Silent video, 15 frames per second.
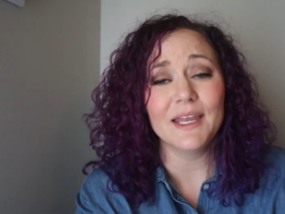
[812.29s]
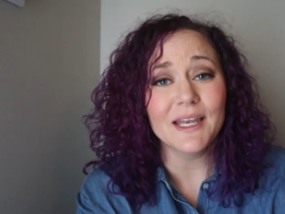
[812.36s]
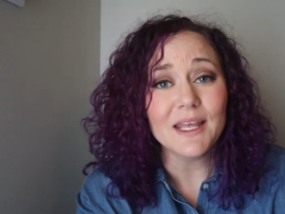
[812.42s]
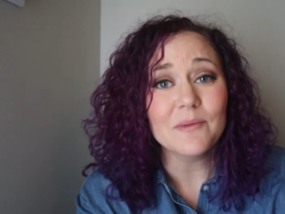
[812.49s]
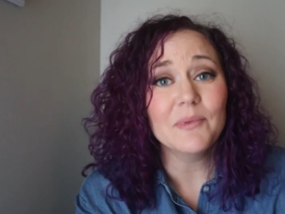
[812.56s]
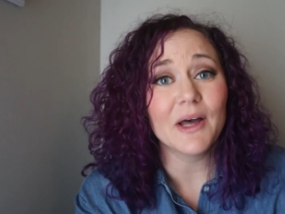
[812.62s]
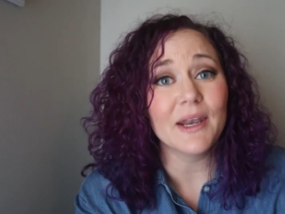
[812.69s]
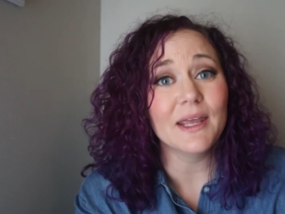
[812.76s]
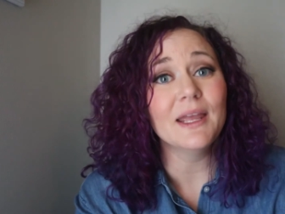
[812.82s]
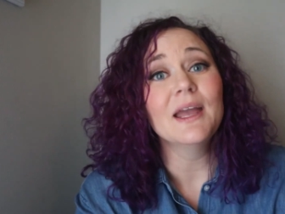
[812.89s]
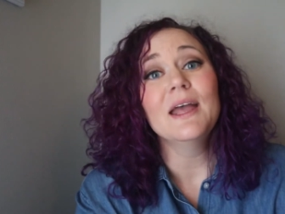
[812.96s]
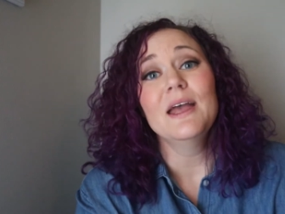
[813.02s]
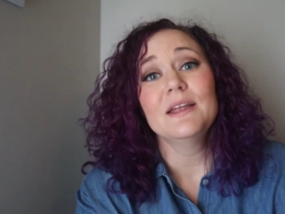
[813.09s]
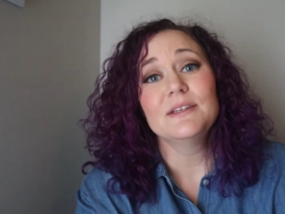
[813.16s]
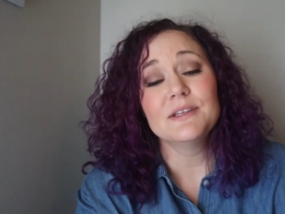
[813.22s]
Anybody
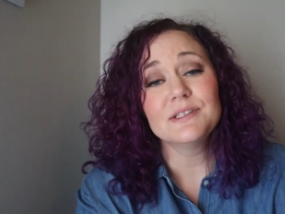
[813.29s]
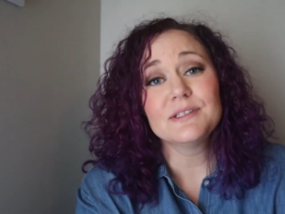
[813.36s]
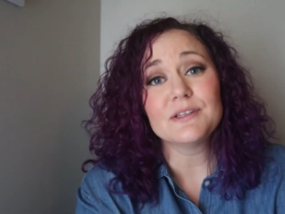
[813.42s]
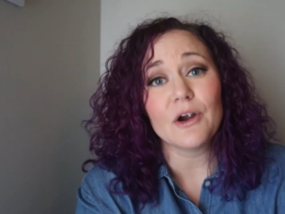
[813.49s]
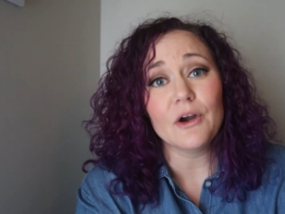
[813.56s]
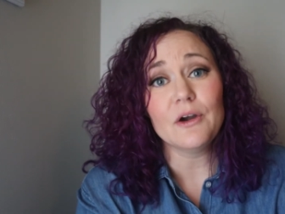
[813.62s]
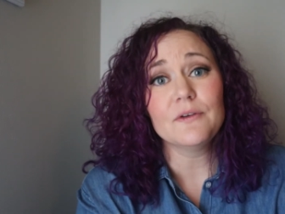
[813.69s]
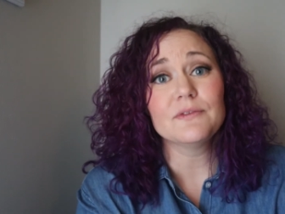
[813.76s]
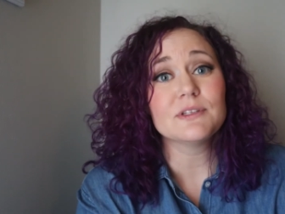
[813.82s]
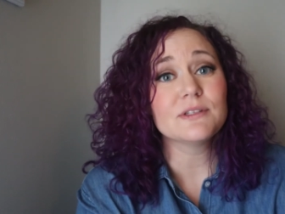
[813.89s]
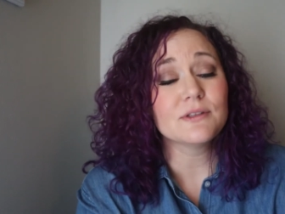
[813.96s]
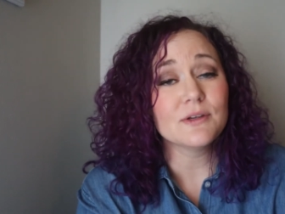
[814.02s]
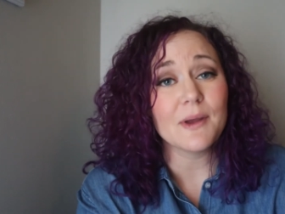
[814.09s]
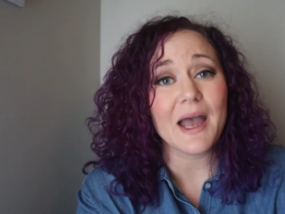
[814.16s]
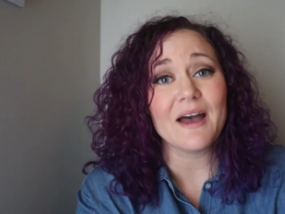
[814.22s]

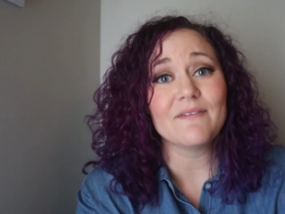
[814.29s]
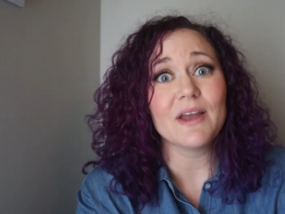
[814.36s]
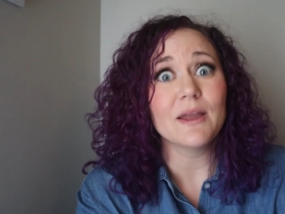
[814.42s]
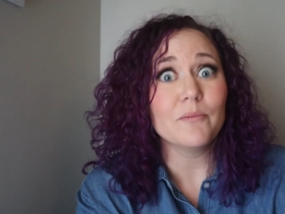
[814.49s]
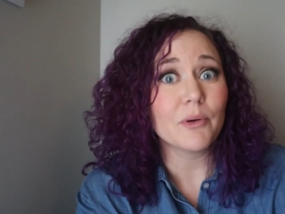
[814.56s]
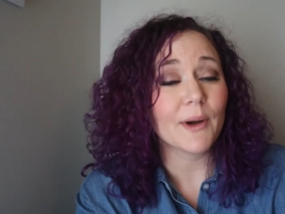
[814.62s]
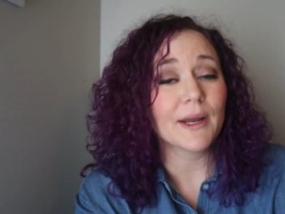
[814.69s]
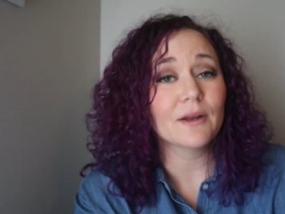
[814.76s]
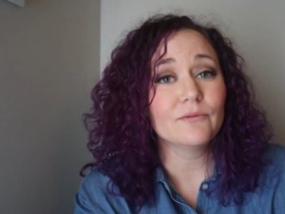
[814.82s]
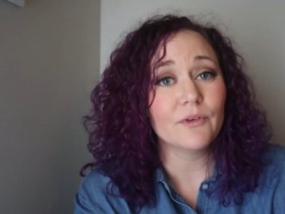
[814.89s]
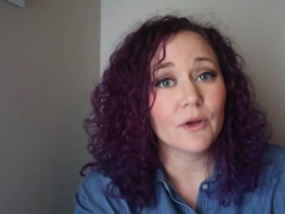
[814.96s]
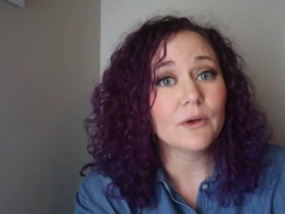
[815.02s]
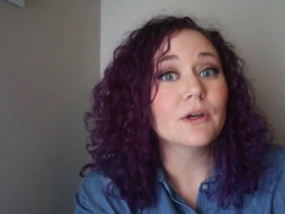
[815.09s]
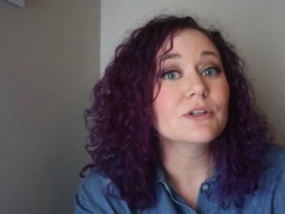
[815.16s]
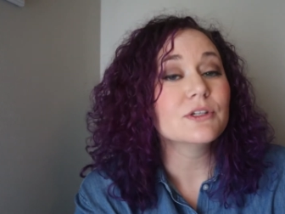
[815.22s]
deserves to have a brand
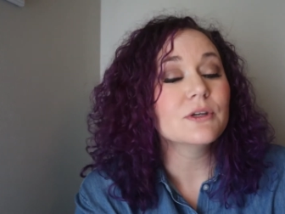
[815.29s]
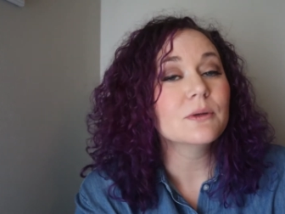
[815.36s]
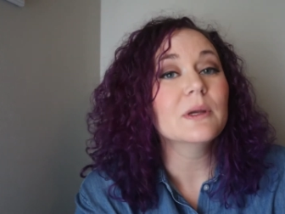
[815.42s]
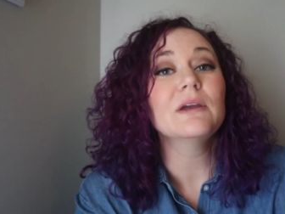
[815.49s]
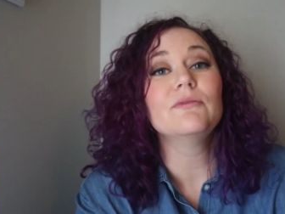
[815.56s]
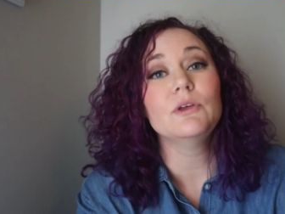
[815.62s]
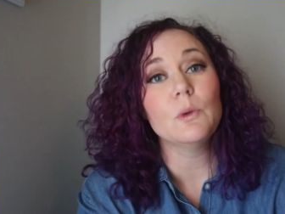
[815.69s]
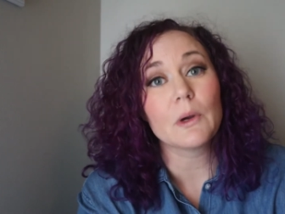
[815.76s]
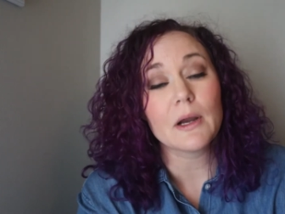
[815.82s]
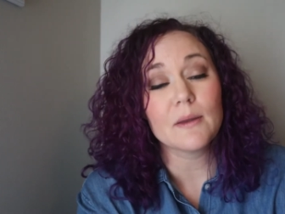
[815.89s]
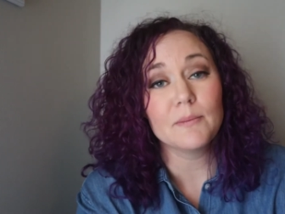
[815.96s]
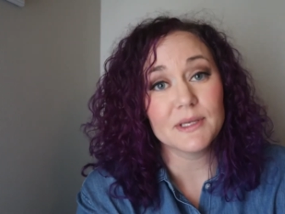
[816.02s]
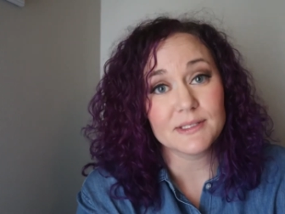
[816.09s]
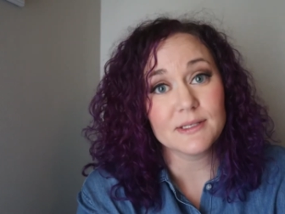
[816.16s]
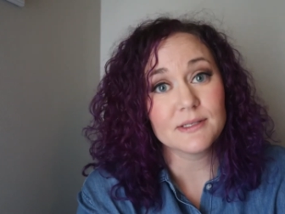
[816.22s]
photo shoot if you are
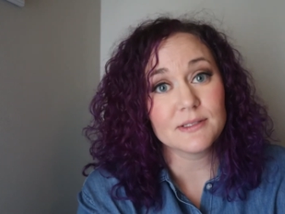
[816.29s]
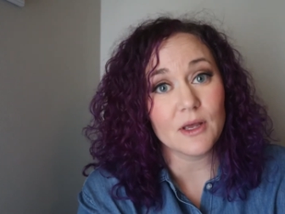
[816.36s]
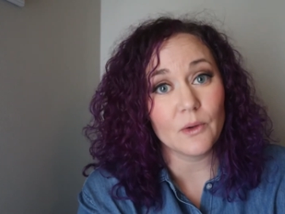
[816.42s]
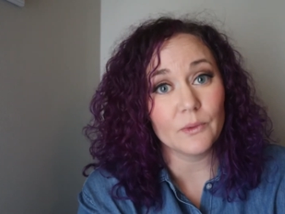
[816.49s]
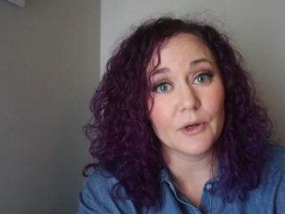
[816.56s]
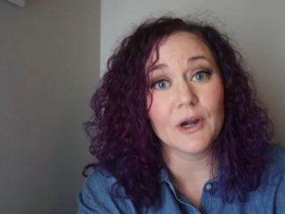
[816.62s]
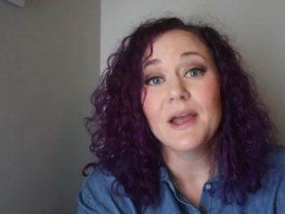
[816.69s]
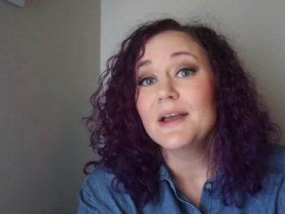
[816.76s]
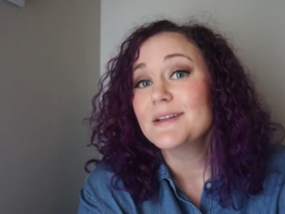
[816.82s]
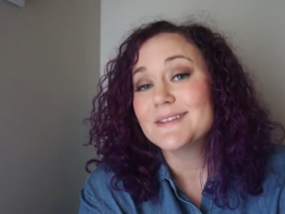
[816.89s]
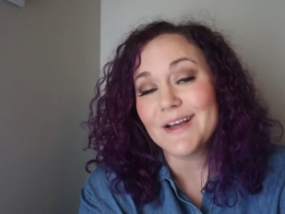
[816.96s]
a business owner.